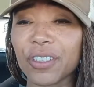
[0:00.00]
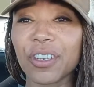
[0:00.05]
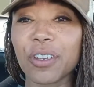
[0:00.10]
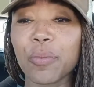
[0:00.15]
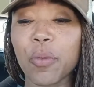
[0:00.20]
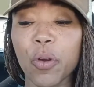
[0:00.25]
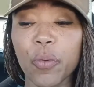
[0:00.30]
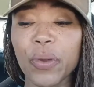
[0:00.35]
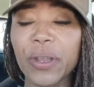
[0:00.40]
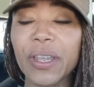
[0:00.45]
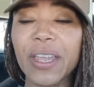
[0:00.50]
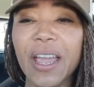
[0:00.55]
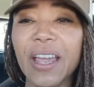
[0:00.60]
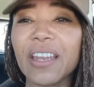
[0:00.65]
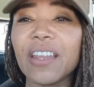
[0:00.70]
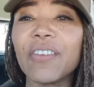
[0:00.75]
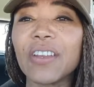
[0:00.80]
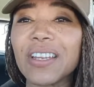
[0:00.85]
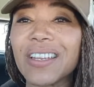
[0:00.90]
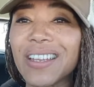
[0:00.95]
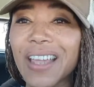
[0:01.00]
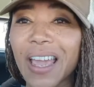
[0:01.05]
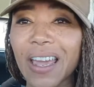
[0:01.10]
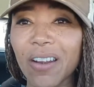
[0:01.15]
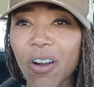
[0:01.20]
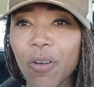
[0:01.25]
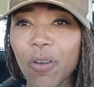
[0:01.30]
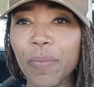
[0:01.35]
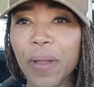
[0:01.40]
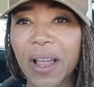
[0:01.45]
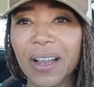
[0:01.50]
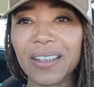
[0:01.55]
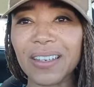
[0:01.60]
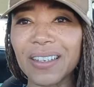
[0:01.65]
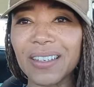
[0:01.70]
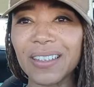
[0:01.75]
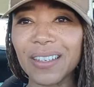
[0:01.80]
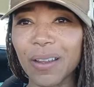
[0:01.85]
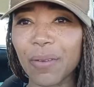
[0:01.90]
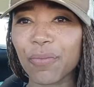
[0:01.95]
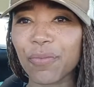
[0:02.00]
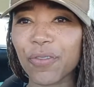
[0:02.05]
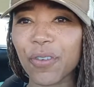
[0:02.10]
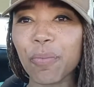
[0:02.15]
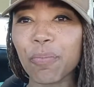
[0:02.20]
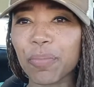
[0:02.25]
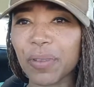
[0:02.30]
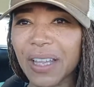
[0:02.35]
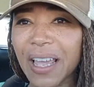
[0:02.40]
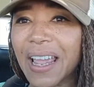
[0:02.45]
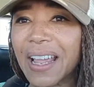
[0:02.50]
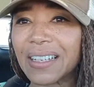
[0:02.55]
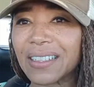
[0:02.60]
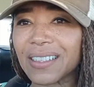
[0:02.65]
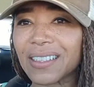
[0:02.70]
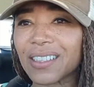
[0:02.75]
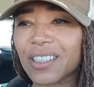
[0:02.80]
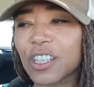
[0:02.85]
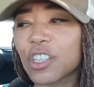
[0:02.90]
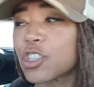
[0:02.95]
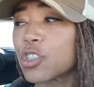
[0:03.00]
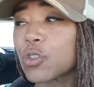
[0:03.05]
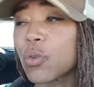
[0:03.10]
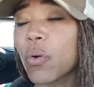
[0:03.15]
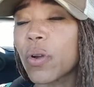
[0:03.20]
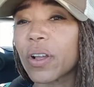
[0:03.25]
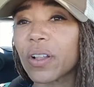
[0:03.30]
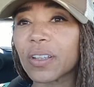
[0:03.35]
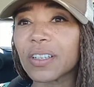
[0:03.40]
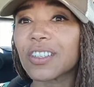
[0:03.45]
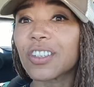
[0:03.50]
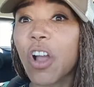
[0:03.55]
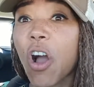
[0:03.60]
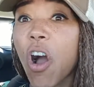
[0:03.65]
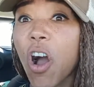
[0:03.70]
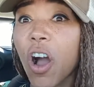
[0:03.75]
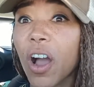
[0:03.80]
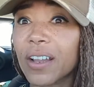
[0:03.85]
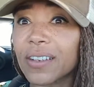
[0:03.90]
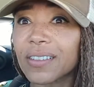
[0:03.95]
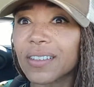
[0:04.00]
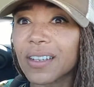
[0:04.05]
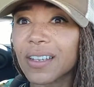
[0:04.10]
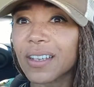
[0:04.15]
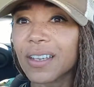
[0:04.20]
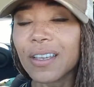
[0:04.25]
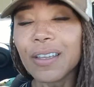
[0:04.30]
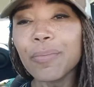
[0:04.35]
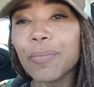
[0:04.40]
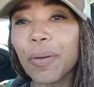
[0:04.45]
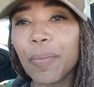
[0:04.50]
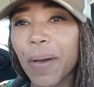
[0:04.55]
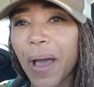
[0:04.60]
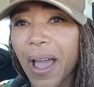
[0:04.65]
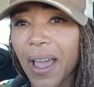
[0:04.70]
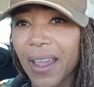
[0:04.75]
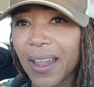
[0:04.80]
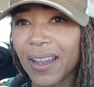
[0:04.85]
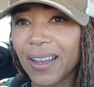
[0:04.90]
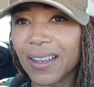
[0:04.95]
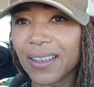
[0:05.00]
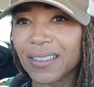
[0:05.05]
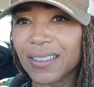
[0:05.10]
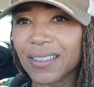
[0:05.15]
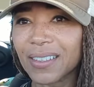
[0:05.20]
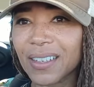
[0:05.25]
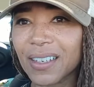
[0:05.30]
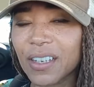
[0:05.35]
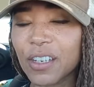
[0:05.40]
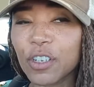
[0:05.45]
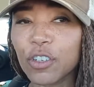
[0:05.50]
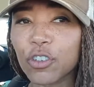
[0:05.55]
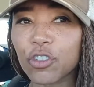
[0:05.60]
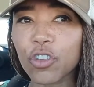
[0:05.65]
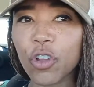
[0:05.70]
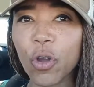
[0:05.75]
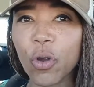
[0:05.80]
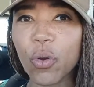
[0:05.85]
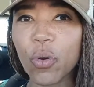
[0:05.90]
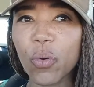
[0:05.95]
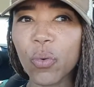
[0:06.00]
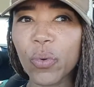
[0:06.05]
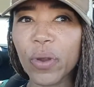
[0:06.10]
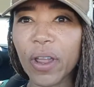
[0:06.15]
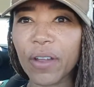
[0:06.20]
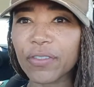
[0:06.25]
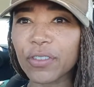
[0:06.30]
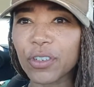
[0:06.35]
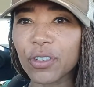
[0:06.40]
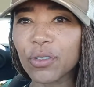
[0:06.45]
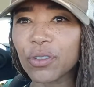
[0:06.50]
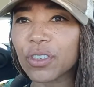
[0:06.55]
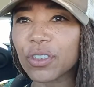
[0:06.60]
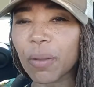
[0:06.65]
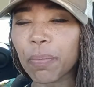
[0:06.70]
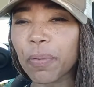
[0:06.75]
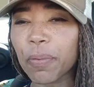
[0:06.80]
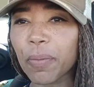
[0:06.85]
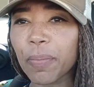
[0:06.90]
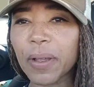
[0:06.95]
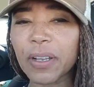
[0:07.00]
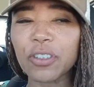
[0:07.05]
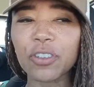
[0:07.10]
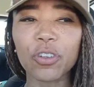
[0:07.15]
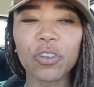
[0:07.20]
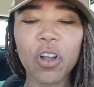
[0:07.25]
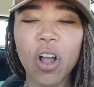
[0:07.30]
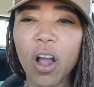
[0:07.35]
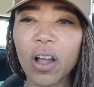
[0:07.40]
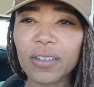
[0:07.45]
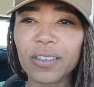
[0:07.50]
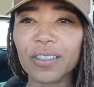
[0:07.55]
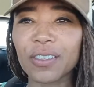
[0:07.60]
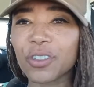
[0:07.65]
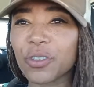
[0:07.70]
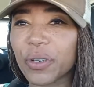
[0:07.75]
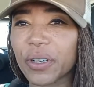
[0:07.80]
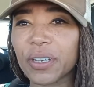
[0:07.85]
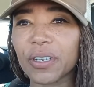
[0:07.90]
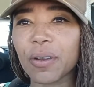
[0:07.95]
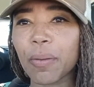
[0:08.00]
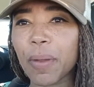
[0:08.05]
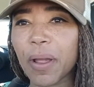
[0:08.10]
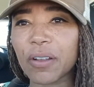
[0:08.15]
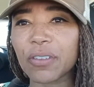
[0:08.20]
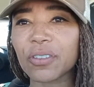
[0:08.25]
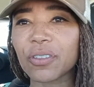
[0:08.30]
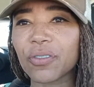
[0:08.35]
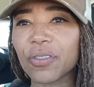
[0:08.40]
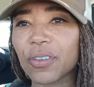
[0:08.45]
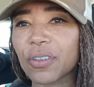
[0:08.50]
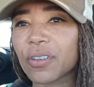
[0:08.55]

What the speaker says: anymore. We can't even get our magnesium from plants. The soil, it's gone. Bye-bye. So we have to do supplemental concentrated amounts